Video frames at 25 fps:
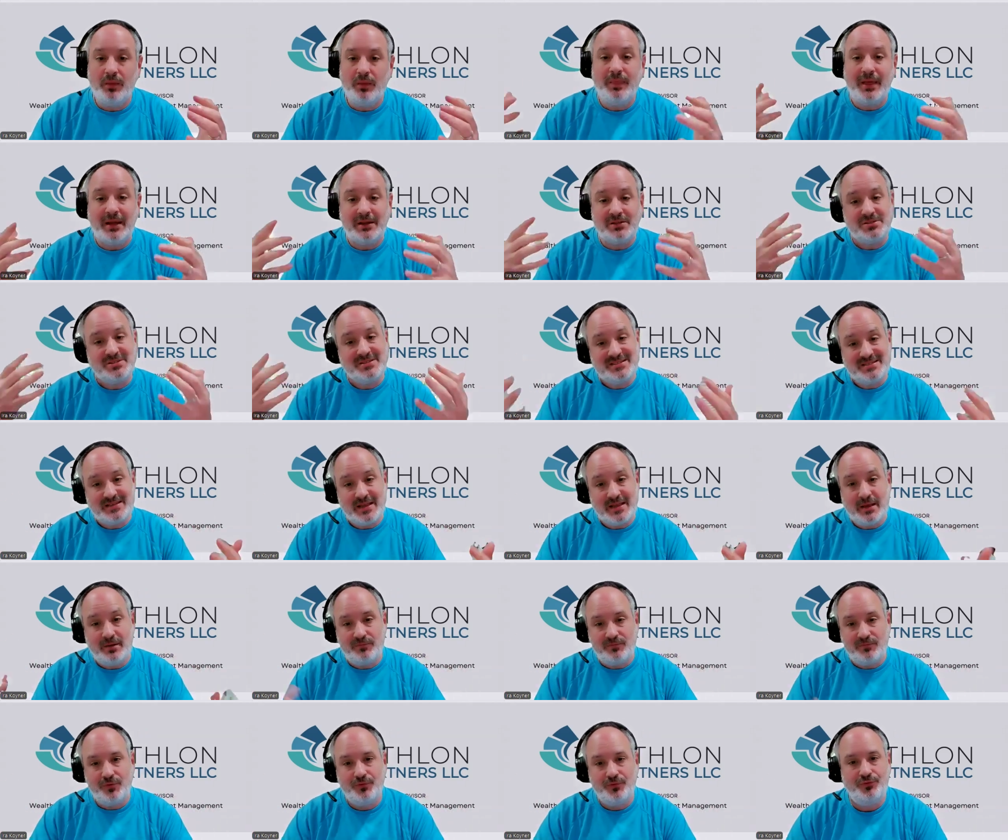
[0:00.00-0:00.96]
that's the
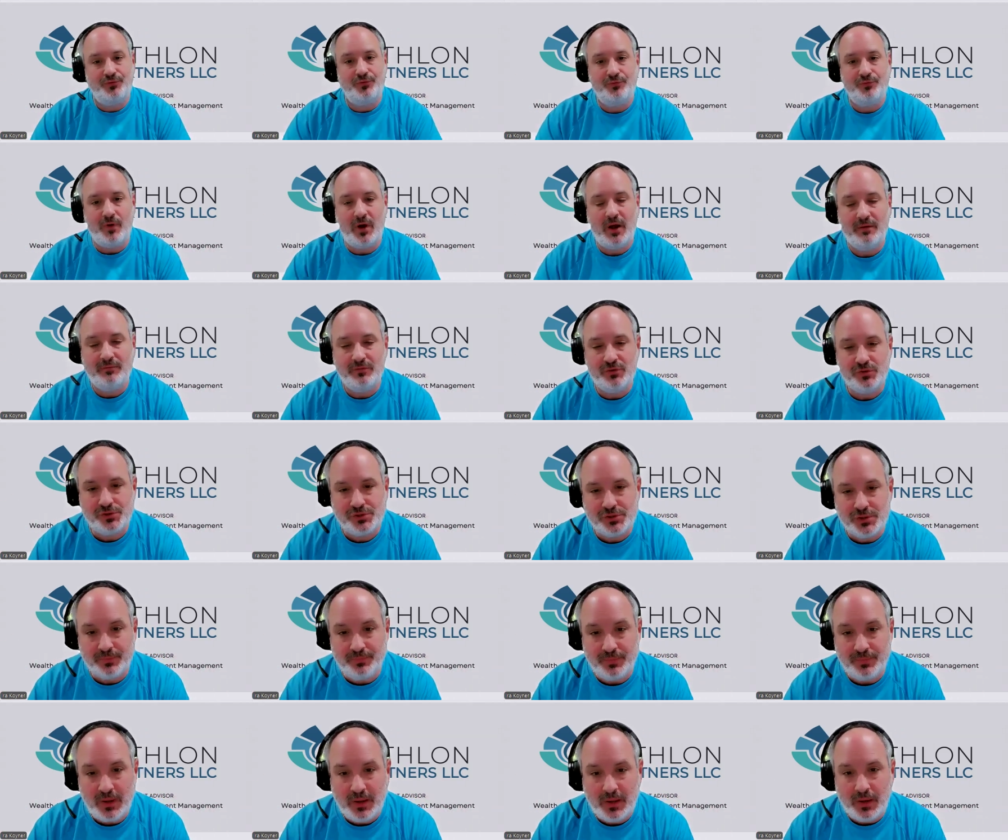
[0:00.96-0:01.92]
same for
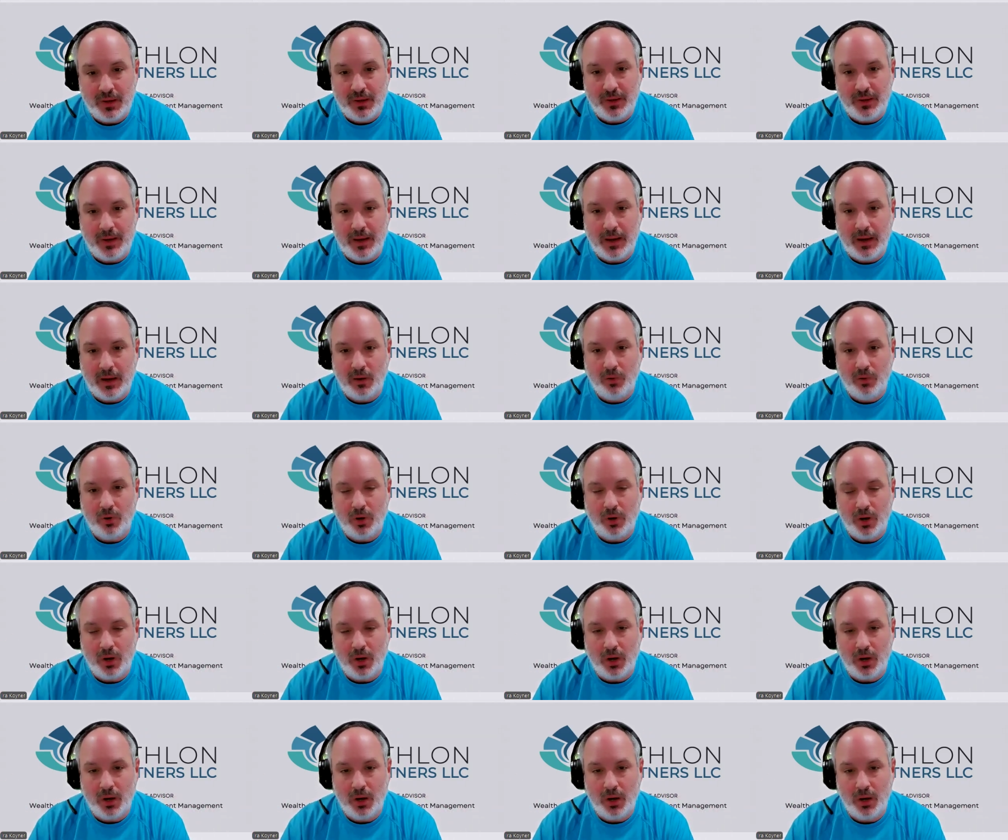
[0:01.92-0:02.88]
survivorship. Now,
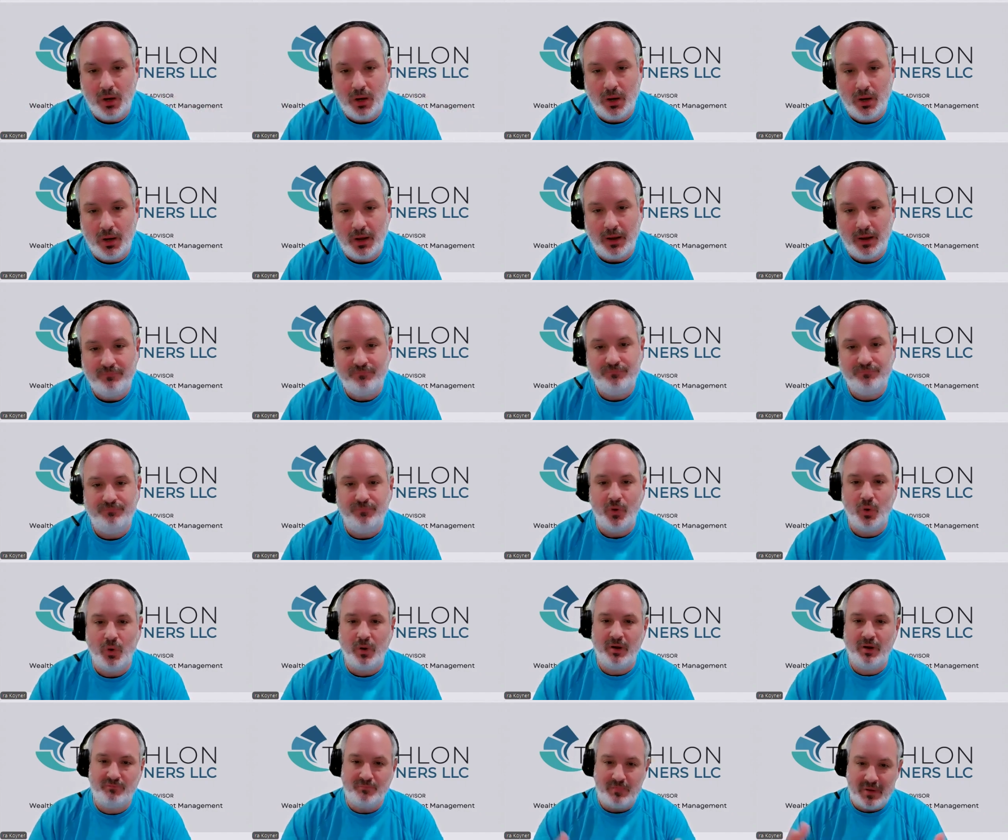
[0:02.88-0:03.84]
I
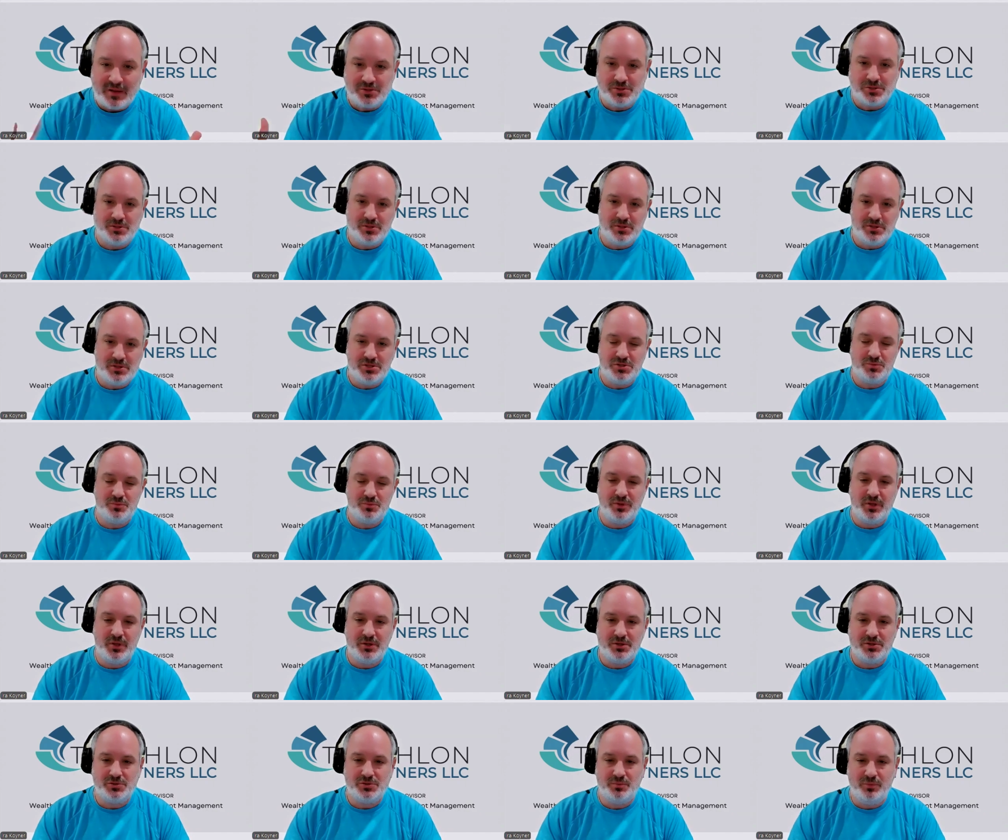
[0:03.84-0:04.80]
know I've mentioned these
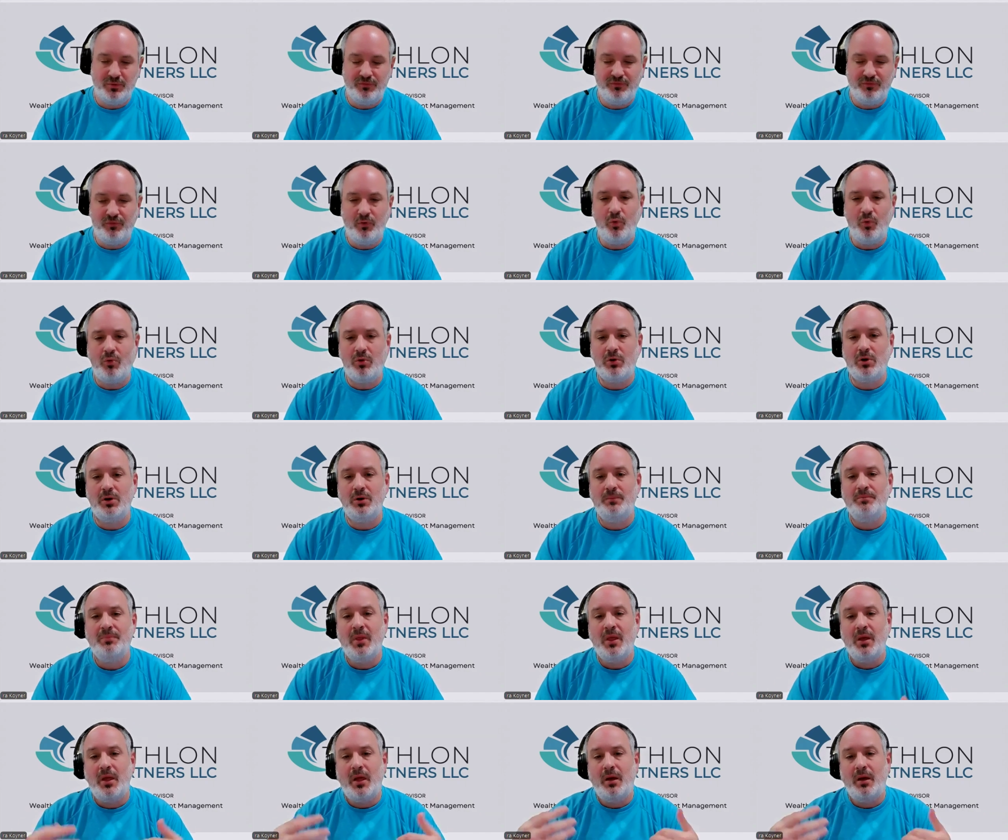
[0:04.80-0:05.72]
things before,